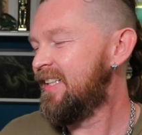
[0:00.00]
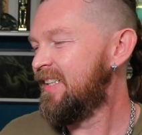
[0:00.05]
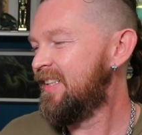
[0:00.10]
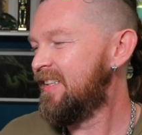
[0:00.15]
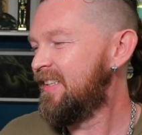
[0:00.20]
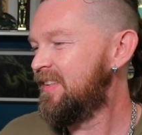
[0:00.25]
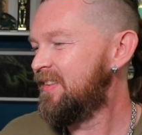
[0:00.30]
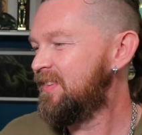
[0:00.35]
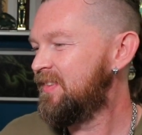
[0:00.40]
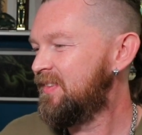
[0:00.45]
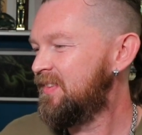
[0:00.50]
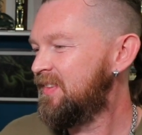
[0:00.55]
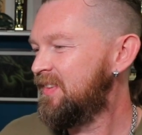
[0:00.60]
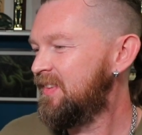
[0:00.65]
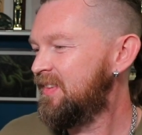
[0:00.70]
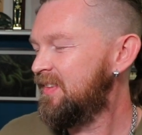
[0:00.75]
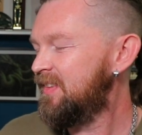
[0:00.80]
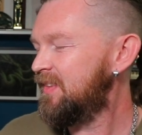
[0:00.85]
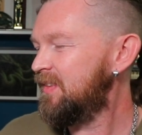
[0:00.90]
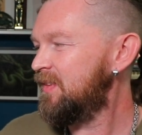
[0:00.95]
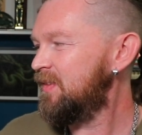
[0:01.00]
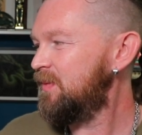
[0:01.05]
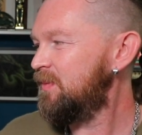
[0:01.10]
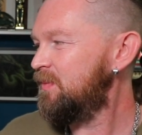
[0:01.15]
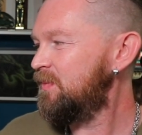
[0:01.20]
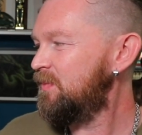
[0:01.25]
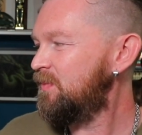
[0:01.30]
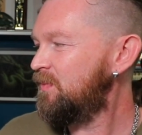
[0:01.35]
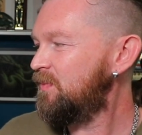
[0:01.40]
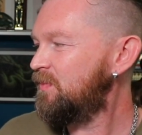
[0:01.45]

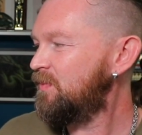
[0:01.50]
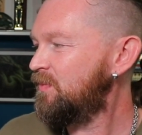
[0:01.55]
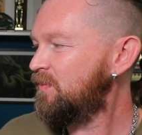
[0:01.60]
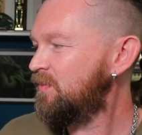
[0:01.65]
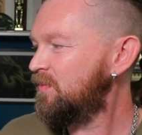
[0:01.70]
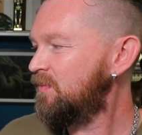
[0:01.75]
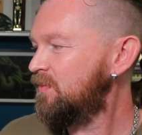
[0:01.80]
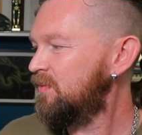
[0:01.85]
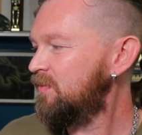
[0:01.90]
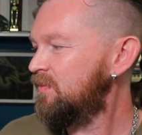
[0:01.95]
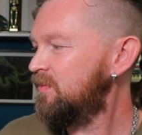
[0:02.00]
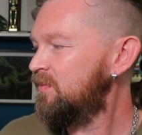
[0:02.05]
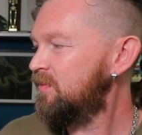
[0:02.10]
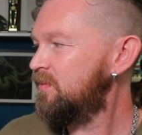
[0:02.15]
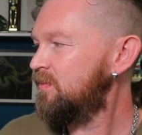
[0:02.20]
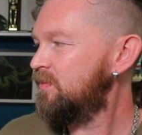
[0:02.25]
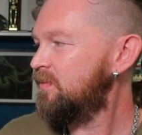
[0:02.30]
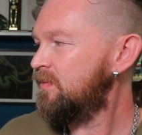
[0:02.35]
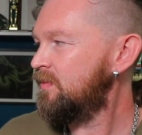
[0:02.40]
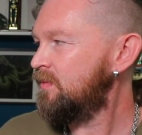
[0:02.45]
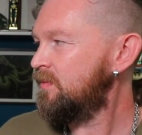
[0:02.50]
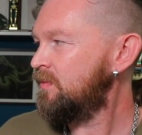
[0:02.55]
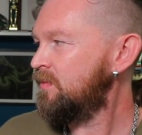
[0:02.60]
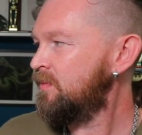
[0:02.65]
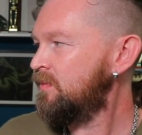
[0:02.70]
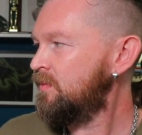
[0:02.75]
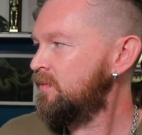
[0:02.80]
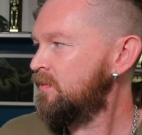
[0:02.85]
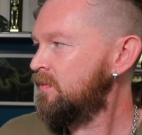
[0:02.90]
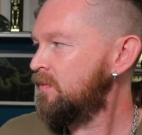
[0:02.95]

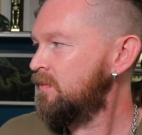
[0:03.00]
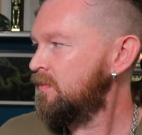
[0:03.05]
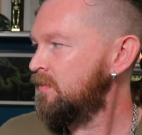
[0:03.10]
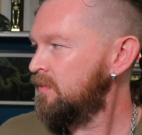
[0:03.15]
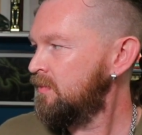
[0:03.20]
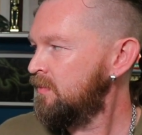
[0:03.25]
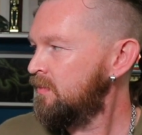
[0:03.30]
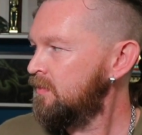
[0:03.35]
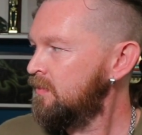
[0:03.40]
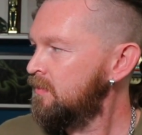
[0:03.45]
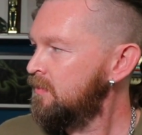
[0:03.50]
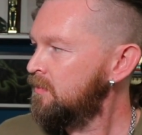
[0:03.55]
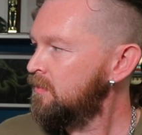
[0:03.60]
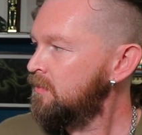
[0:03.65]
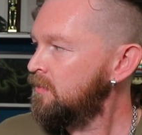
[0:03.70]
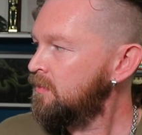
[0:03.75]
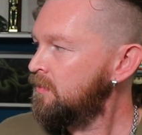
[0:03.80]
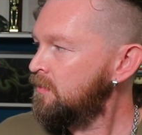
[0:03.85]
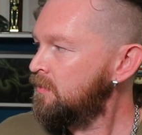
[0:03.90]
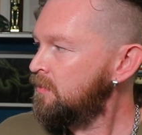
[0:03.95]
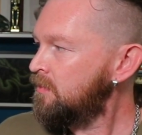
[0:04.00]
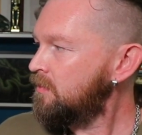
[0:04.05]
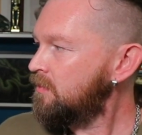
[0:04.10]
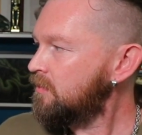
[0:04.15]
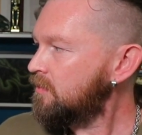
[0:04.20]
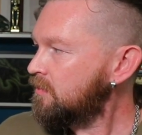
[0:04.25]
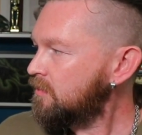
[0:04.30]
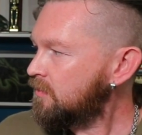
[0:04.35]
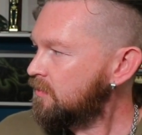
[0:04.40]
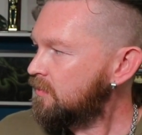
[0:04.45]

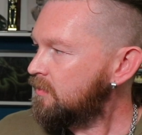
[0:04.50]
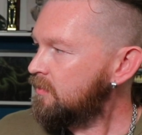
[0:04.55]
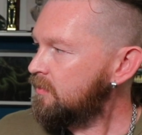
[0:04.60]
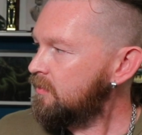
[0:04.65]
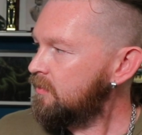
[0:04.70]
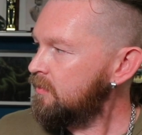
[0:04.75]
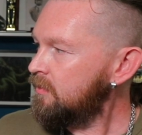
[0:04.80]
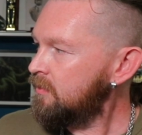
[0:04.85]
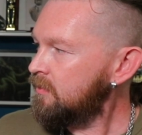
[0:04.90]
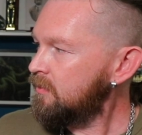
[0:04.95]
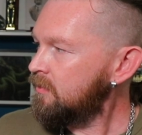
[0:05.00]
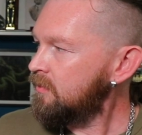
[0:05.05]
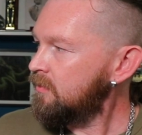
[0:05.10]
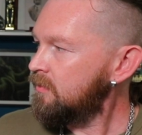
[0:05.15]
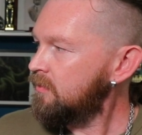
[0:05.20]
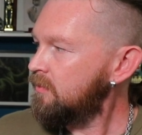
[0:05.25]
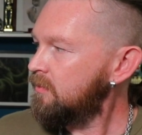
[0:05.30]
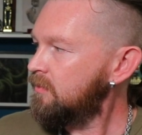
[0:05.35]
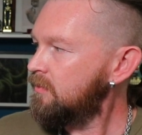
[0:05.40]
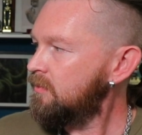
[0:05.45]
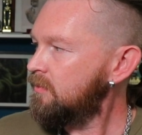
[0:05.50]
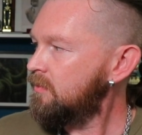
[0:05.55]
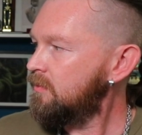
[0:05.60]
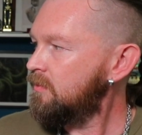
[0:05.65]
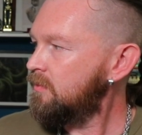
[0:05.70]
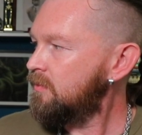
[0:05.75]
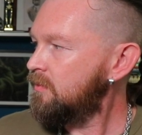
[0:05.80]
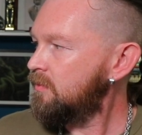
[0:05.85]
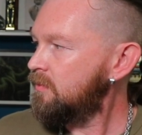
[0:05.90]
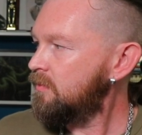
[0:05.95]

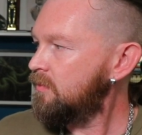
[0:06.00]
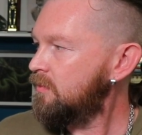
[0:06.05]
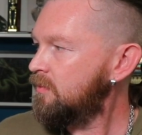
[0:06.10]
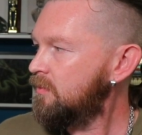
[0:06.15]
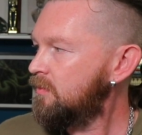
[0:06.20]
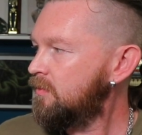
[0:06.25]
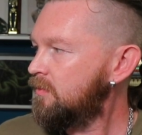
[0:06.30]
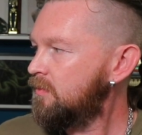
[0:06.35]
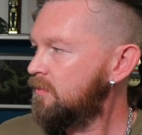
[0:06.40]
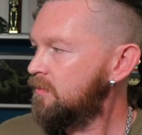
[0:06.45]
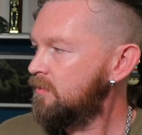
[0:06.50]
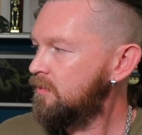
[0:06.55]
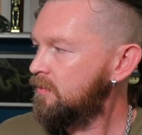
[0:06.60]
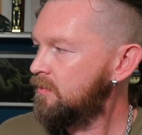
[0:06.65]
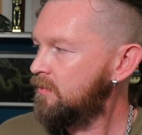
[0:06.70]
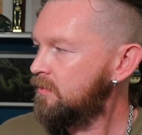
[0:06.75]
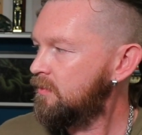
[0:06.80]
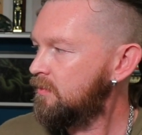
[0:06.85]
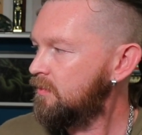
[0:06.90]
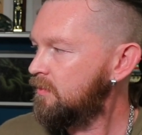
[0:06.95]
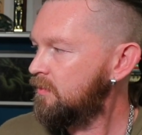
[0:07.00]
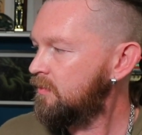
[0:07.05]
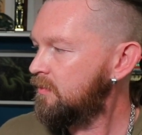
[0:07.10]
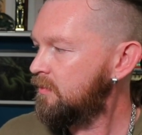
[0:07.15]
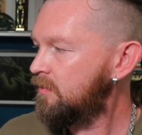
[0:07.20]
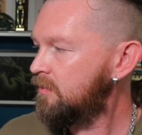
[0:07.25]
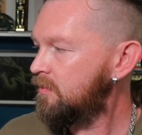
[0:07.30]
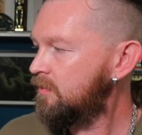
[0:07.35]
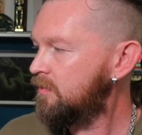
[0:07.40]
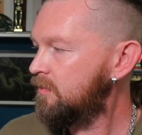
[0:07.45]

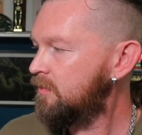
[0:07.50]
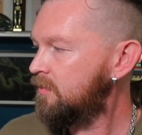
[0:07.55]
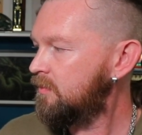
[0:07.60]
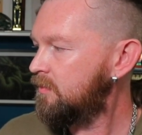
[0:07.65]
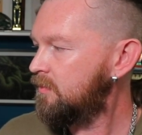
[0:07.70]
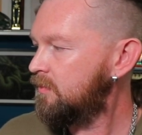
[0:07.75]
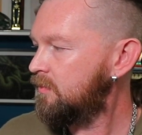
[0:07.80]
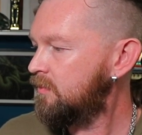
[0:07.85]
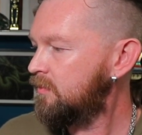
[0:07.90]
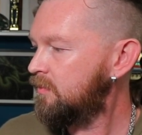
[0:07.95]
This person isn't speaking.